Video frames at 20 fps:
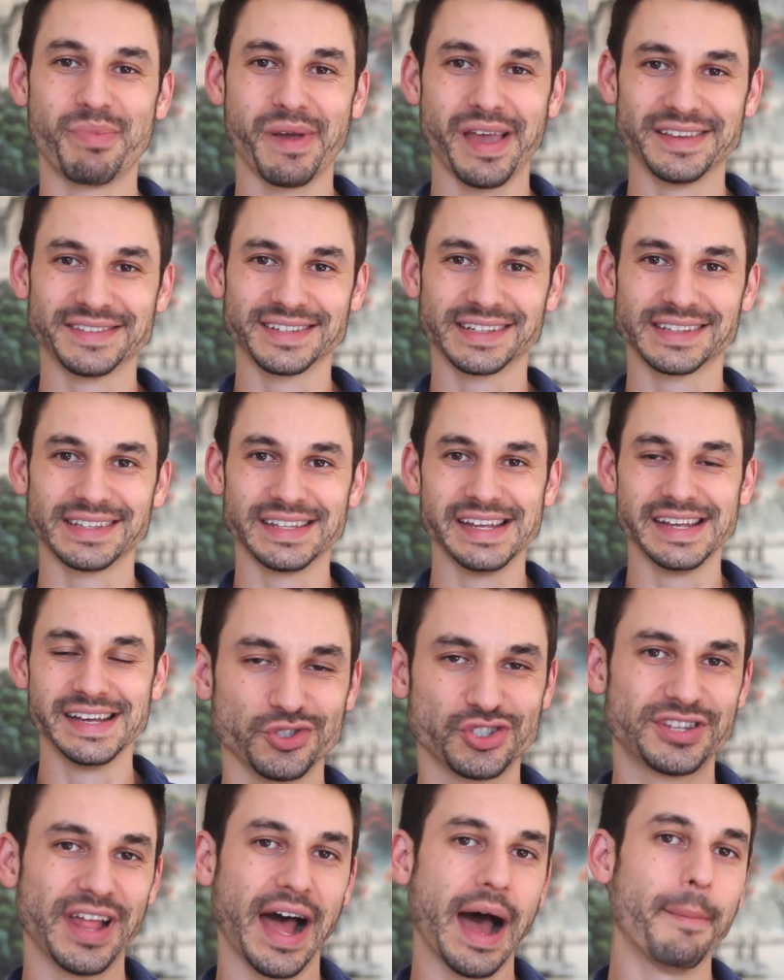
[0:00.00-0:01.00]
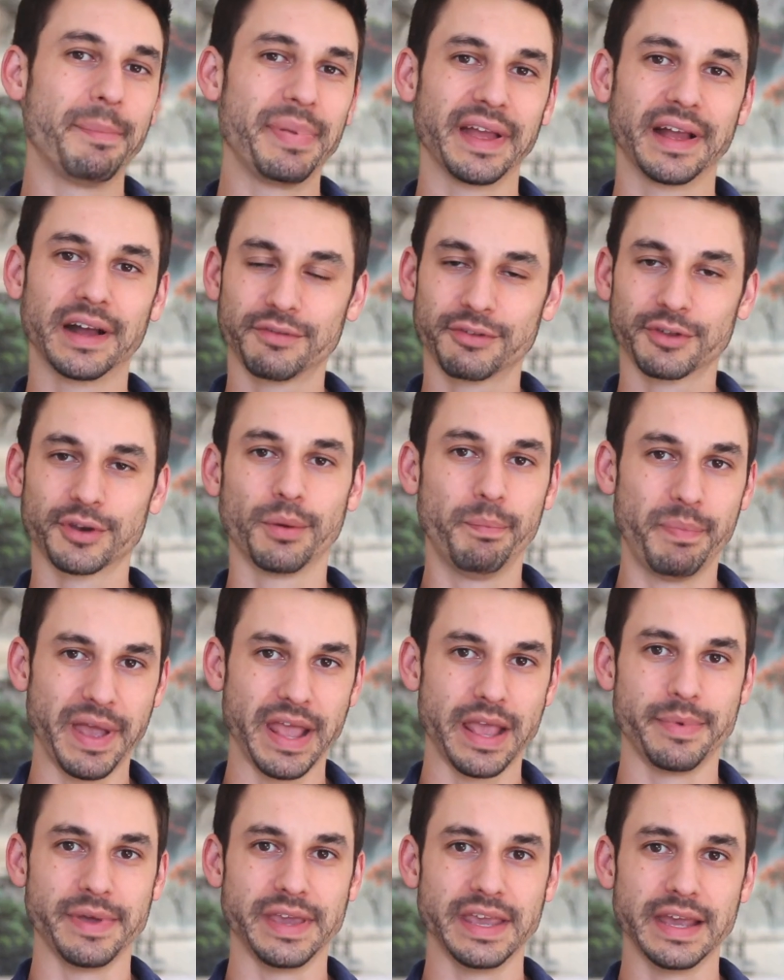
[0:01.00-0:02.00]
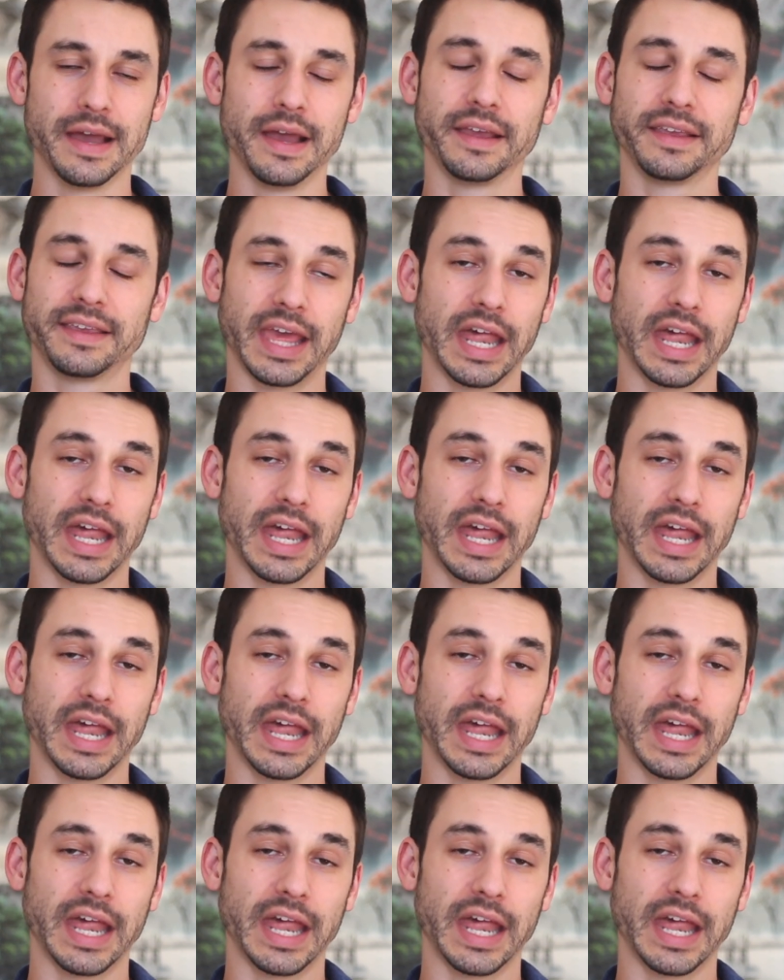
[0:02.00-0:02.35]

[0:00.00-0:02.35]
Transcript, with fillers: basically stop being a little baby,